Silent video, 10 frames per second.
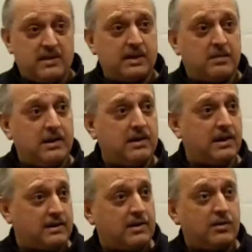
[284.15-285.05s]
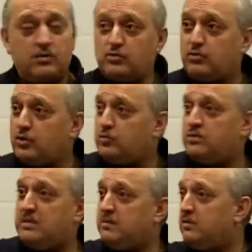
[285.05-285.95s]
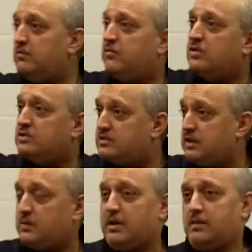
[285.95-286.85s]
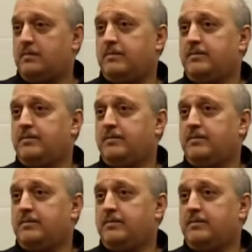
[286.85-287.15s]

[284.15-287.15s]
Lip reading: take money and they go to court with people, false testimony.